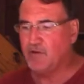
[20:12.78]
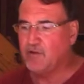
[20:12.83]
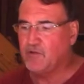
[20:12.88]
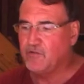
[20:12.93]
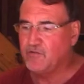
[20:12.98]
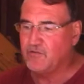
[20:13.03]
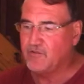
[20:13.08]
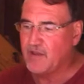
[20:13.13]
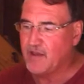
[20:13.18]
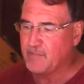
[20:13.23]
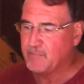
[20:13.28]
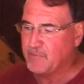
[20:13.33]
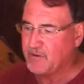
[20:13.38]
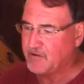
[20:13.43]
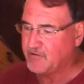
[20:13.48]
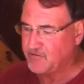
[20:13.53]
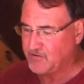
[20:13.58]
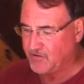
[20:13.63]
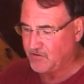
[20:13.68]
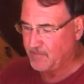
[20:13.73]
when you use that
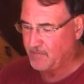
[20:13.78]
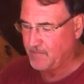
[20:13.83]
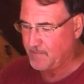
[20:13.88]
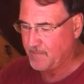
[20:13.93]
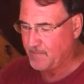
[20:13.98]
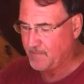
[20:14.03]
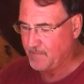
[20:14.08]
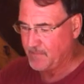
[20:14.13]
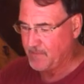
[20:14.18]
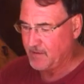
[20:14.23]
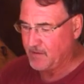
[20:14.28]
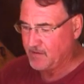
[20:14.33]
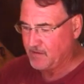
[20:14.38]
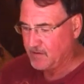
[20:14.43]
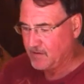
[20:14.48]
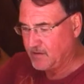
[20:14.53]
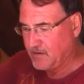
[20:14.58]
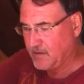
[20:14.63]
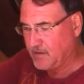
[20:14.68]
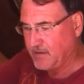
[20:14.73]
pencil.
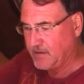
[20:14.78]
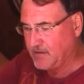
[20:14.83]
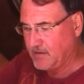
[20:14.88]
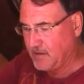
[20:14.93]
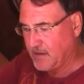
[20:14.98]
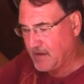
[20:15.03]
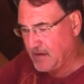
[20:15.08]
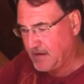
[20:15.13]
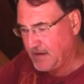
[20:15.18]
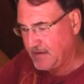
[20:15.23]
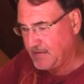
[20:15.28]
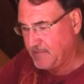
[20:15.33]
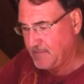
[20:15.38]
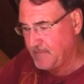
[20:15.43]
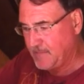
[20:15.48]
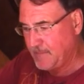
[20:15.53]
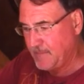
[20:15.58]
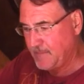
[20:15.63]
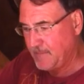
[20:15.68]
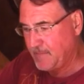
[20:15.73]
Good clean line,
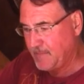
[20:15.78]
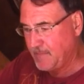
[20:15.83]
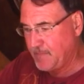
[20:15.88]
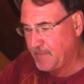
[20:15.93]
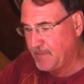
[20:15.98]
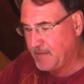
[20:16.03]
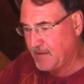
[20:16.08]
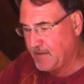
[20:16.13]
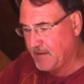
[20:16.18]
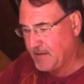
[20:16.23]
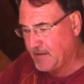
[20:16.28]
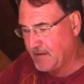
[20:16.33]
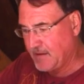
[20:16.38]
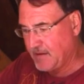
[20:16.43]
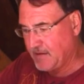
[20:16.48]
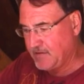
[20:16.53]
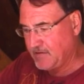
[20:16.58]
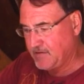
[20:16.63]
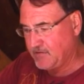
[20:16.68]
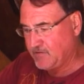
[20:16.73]

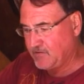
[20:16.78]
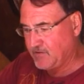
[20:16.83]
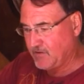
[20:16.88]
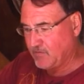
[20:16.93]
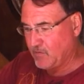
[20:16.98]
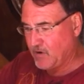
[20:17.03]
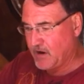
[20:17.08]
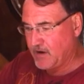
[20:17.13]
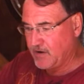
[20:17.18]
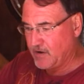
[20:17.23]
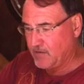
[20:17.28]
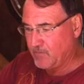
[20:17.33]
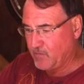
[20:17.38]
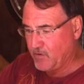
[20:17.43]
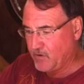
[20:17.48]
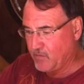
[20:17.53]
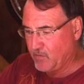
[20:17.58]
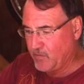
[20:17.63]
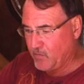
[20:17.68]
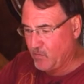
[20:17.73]
and it's right on
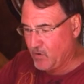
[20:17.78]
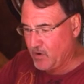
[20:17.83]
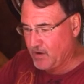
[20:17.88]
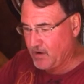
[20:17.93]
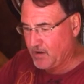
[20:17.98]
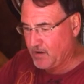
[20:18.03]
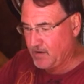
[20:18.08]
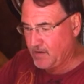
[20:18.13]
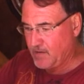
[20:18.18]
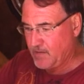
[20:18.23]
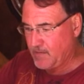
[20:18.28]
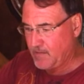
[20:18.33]
where we want it.